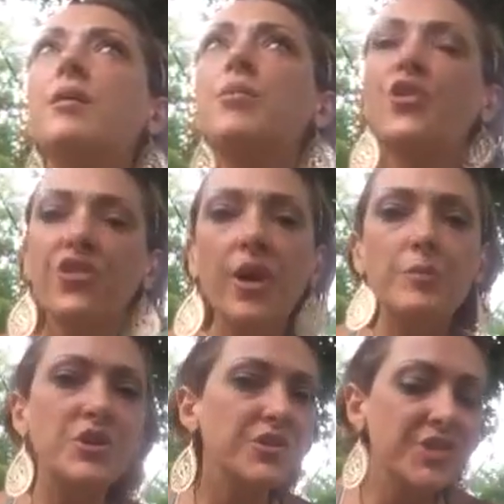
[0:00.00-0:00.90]

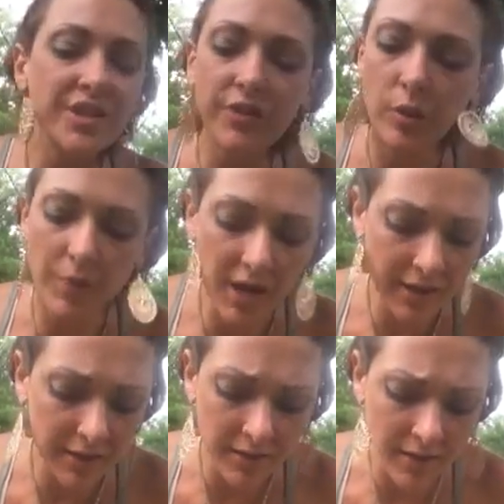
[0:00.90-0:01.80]
perceptions of your
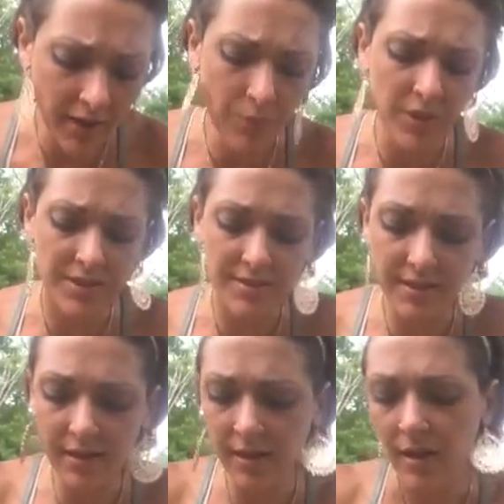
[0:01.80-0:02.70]
mind, I want to
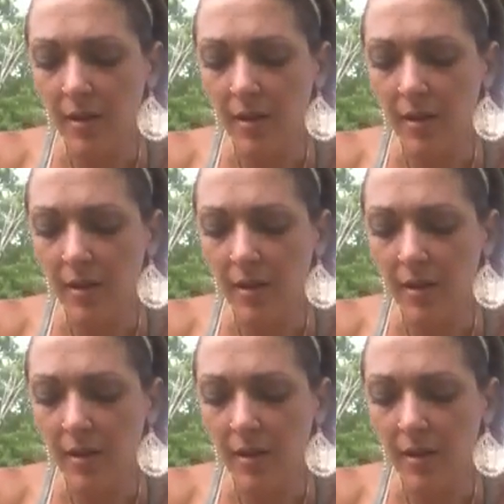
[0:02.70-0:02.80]
say.